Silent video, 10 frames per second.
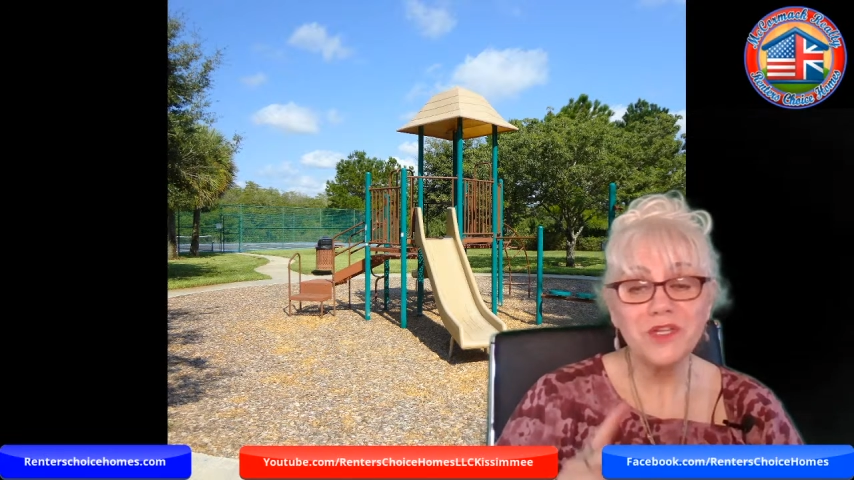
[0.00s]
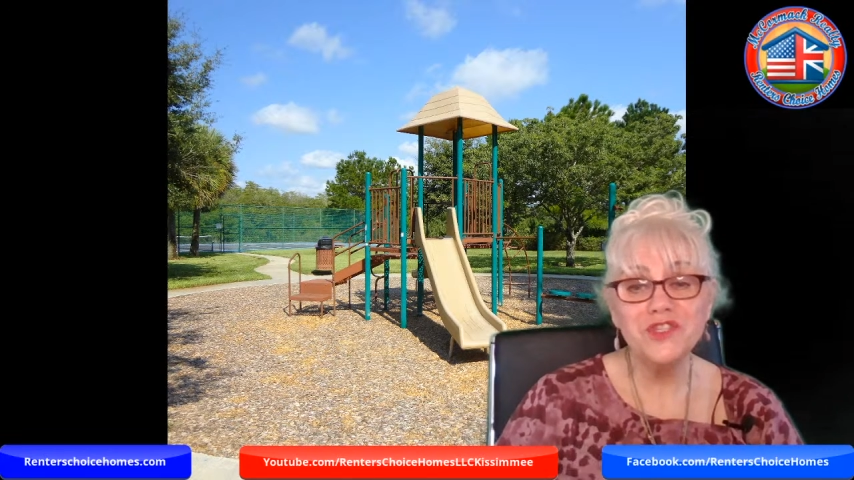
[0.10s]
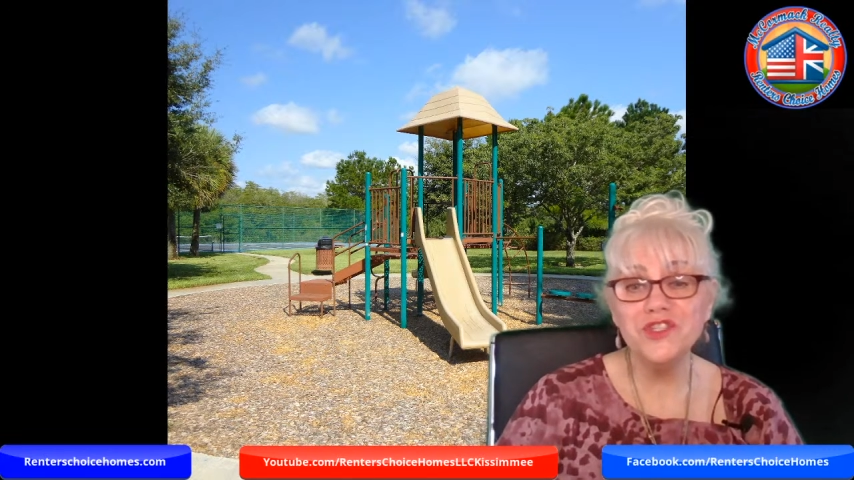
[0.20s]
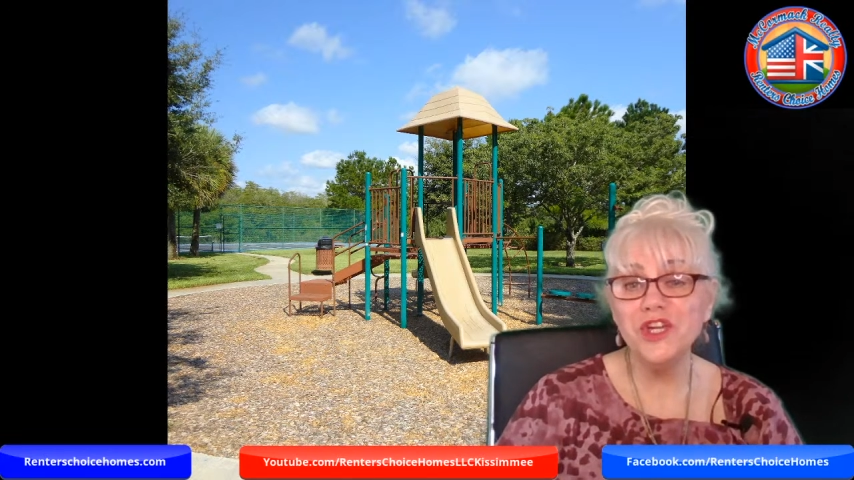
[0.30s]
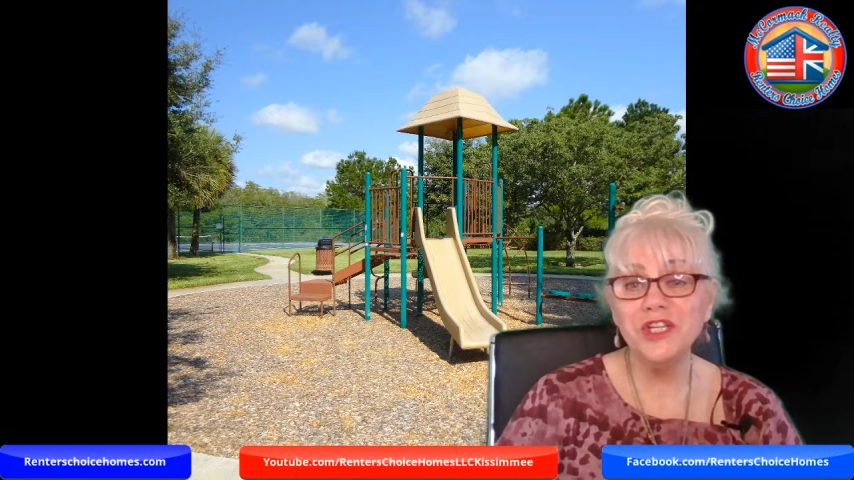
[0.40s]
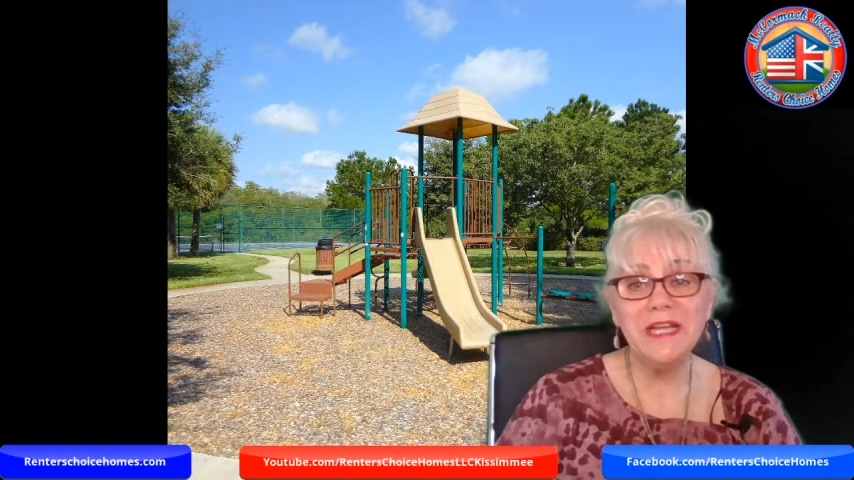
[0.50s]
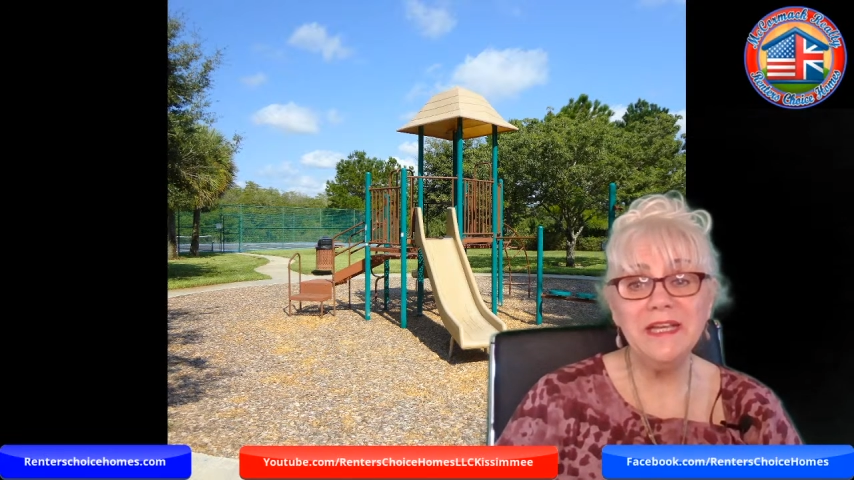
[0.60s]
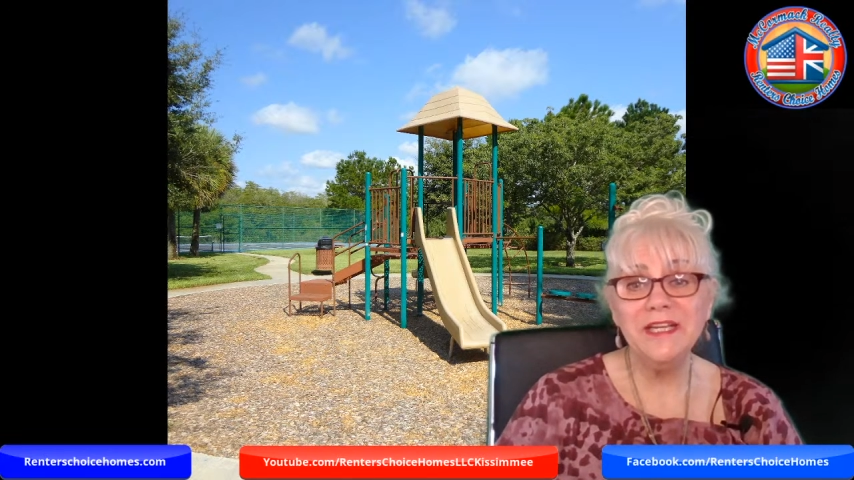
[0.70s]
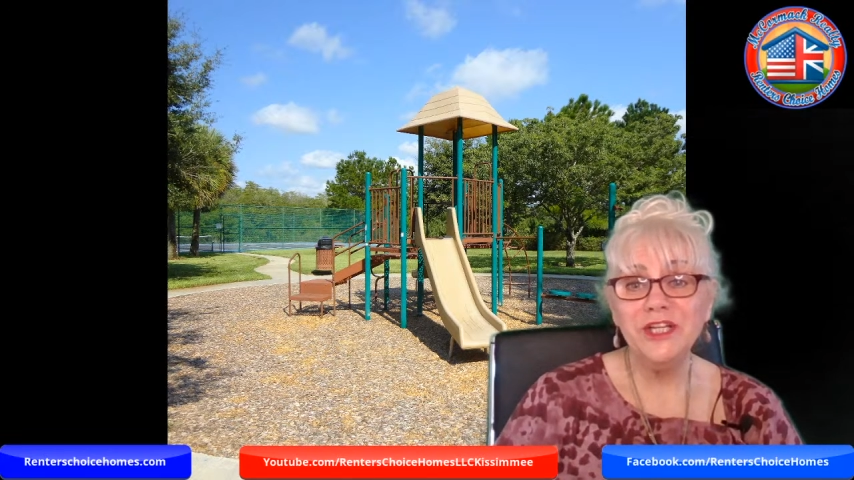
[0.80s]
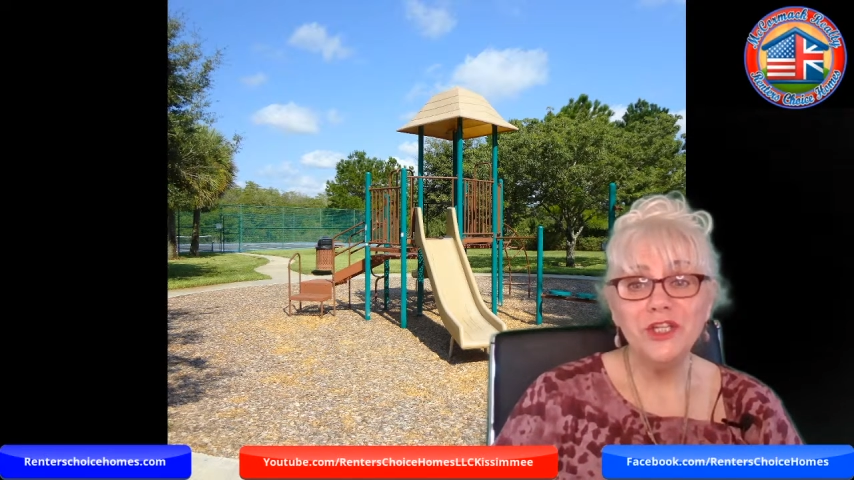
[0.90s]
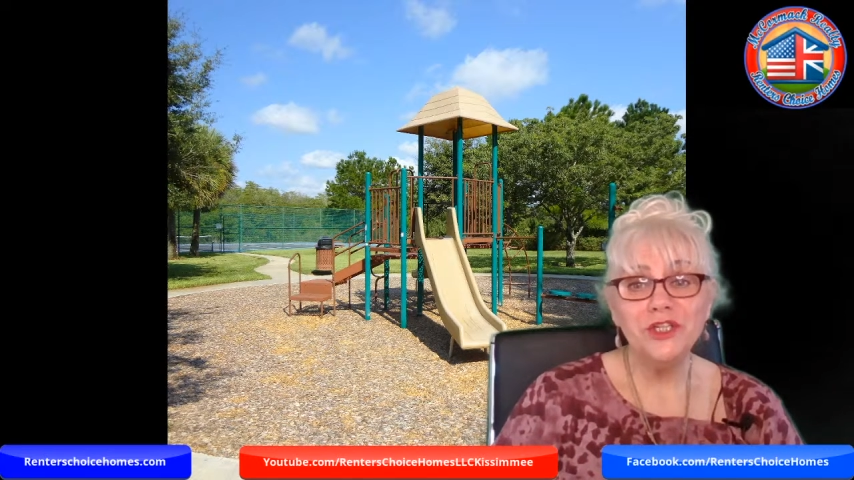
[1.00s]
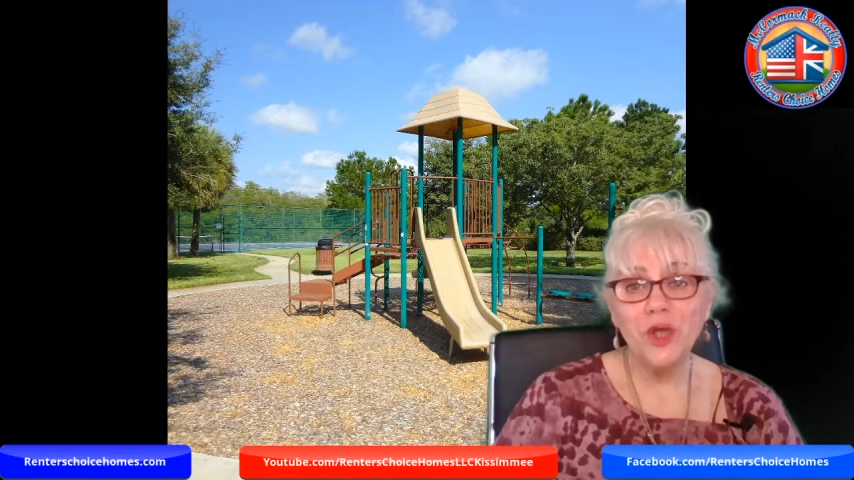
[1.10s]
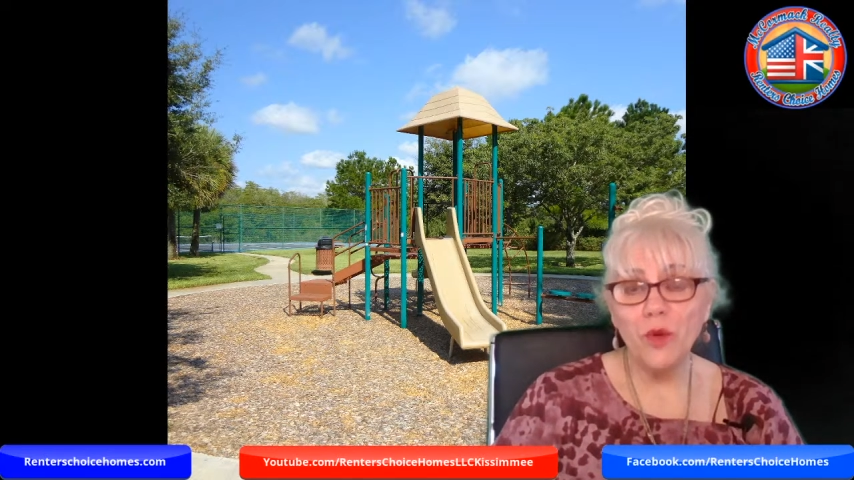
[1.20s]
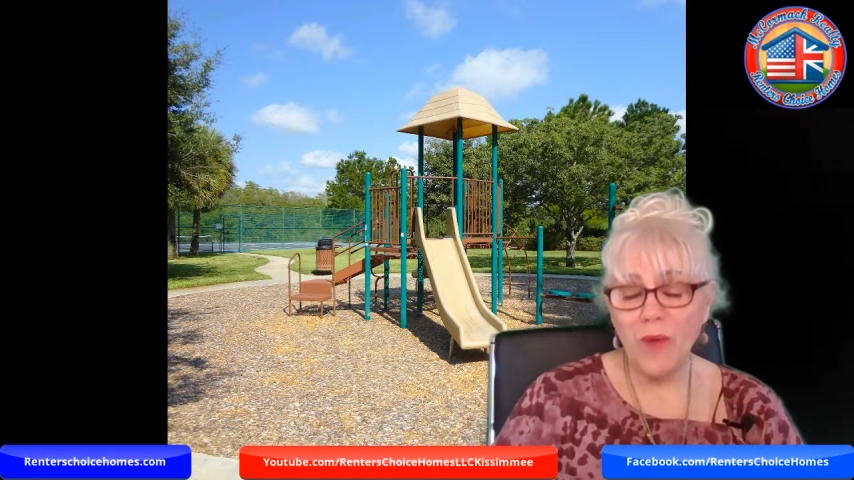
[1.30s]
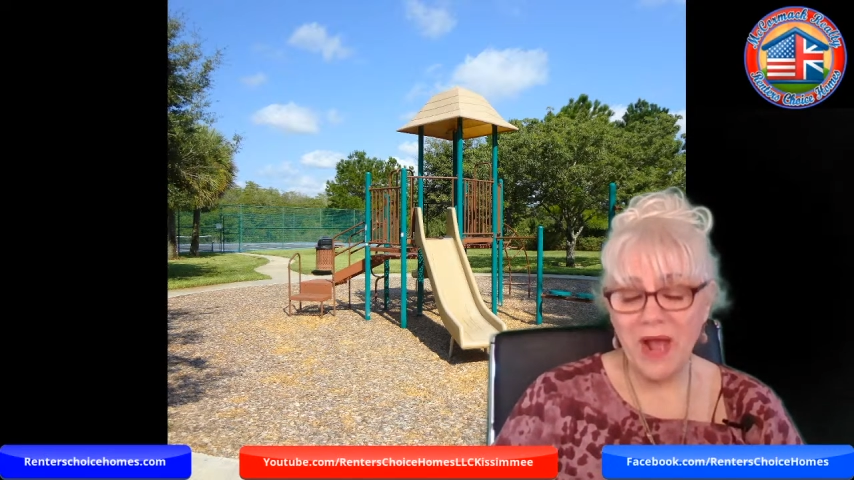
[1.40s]
Certainly
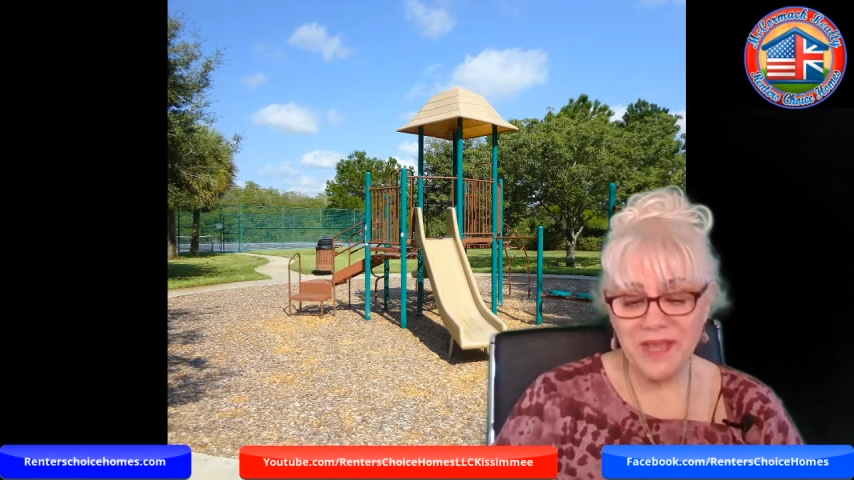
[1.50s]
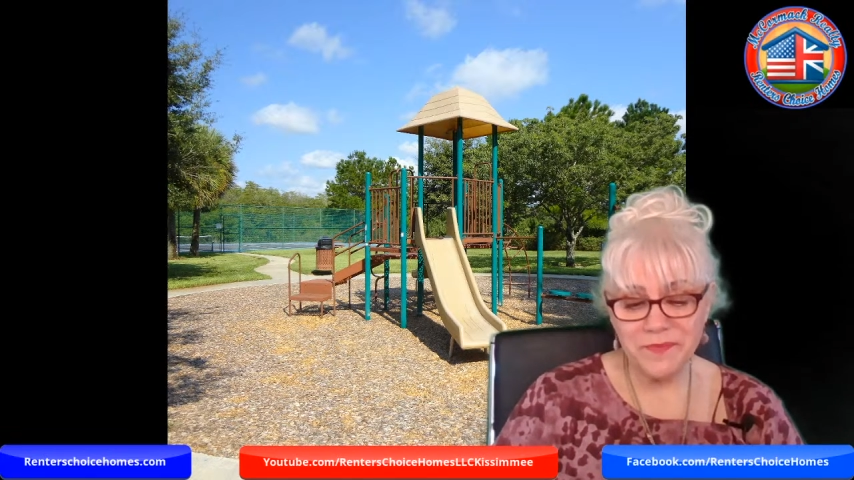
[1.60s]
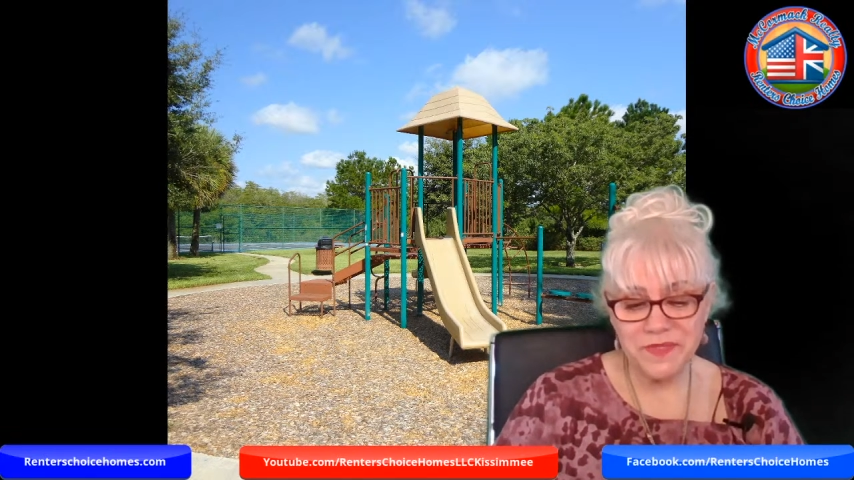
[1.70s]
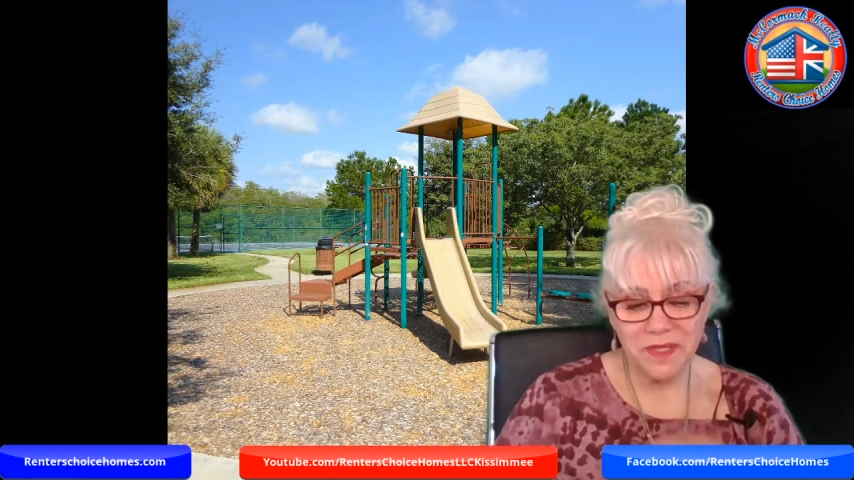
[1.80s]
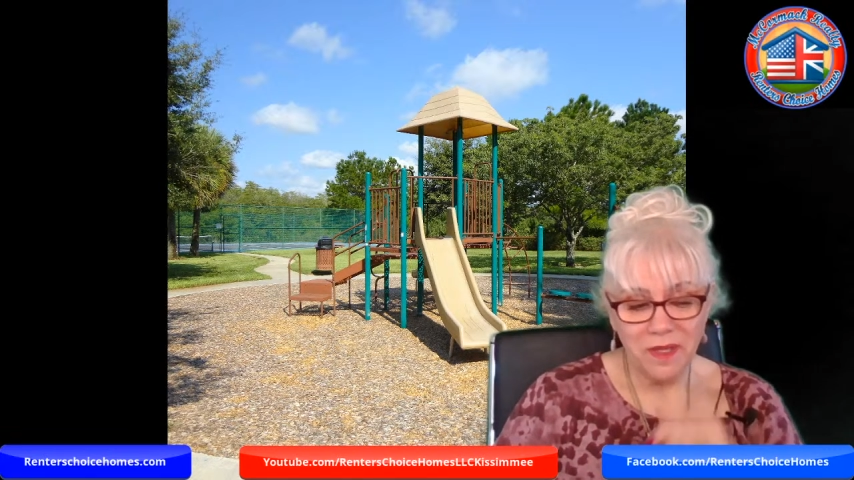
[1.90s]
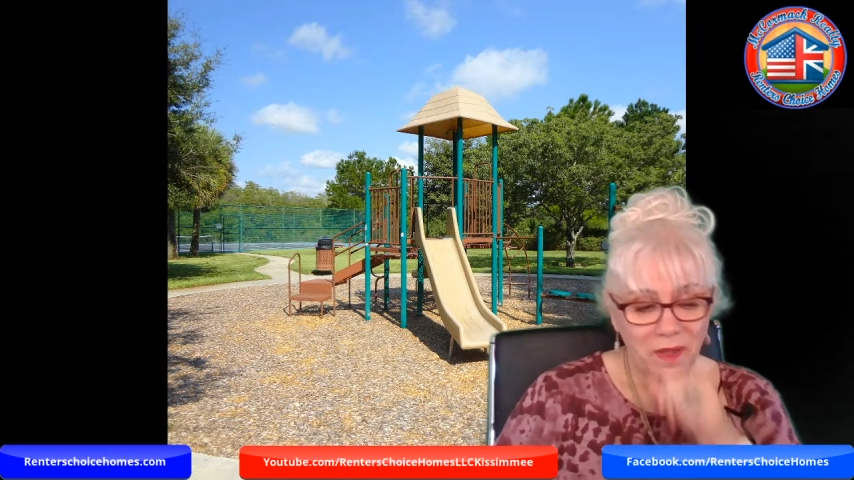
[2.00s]
no wipes,